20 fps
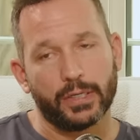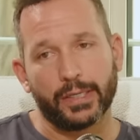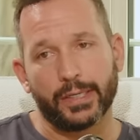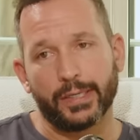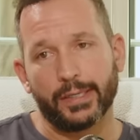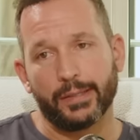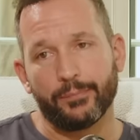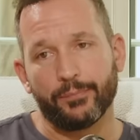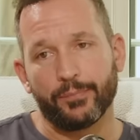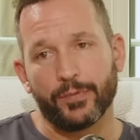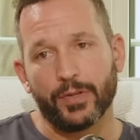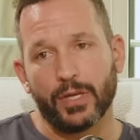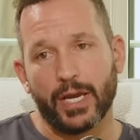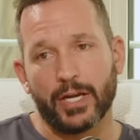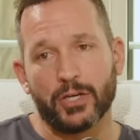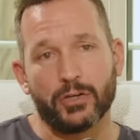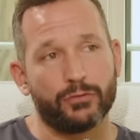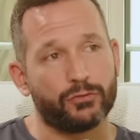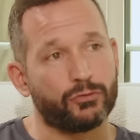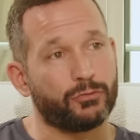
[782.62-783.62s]
and
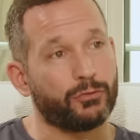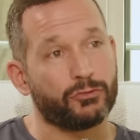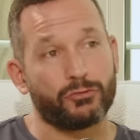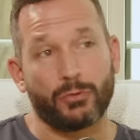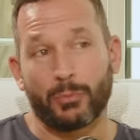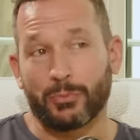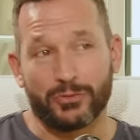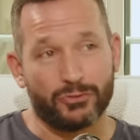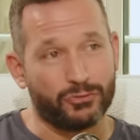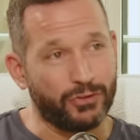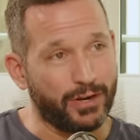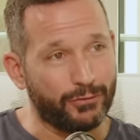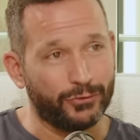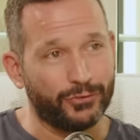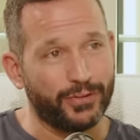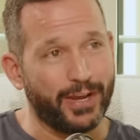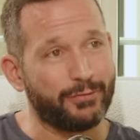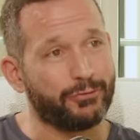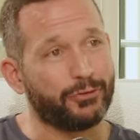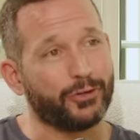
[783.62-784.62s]
you've obviously traveled
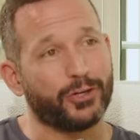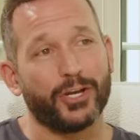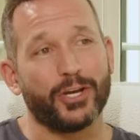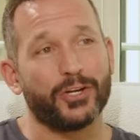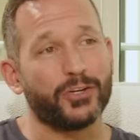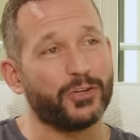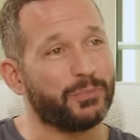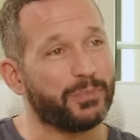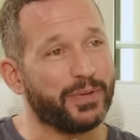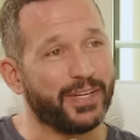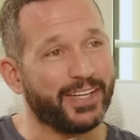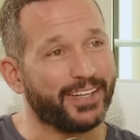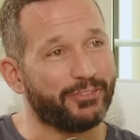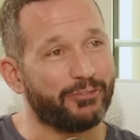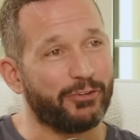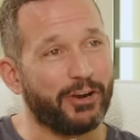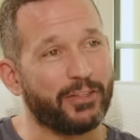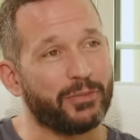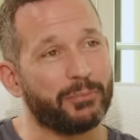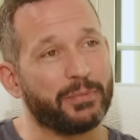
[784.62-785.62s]
to Africa and you've been
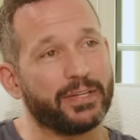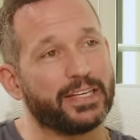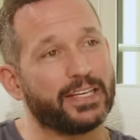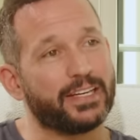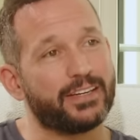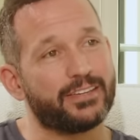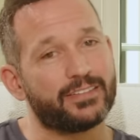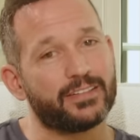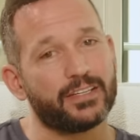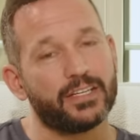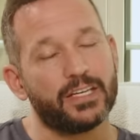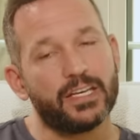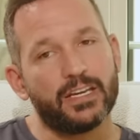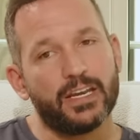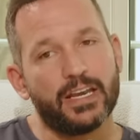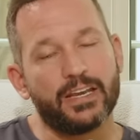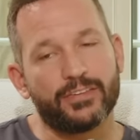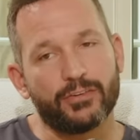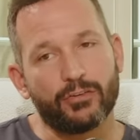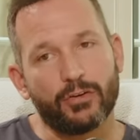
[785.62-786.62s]
around the Middle East.
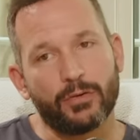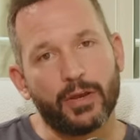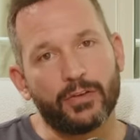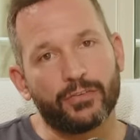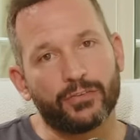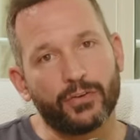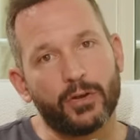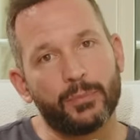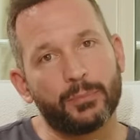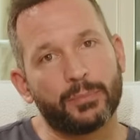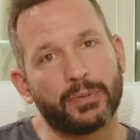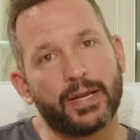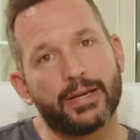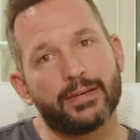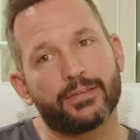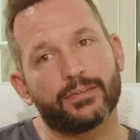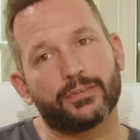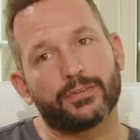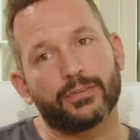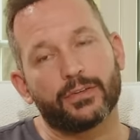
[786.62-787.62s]
Is there a certain
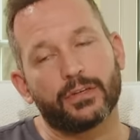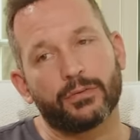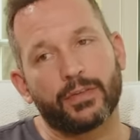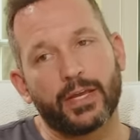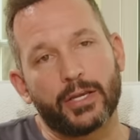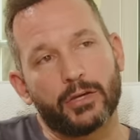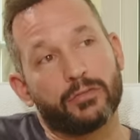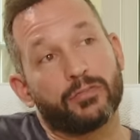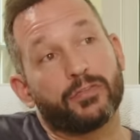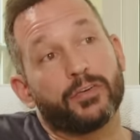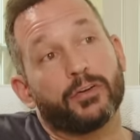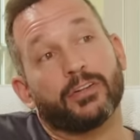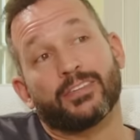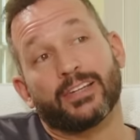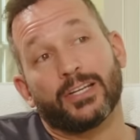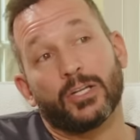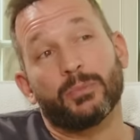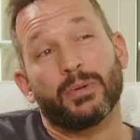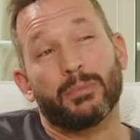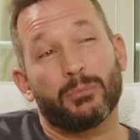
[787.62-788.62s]
place that you feel is a
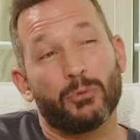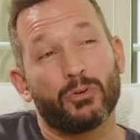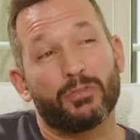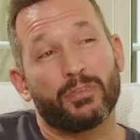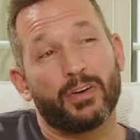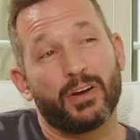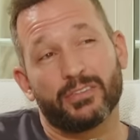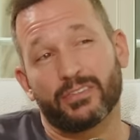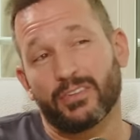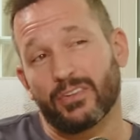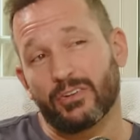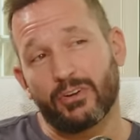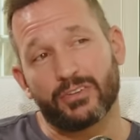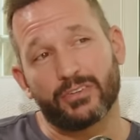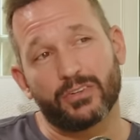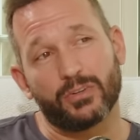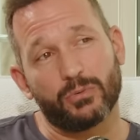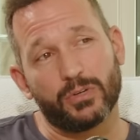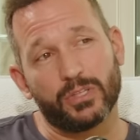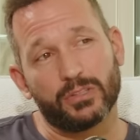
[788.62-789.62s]
little bit more advanced than the rest
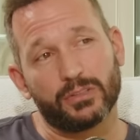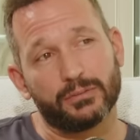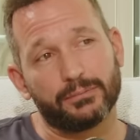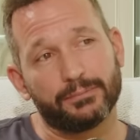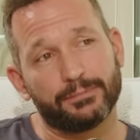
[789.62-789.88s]
of the world?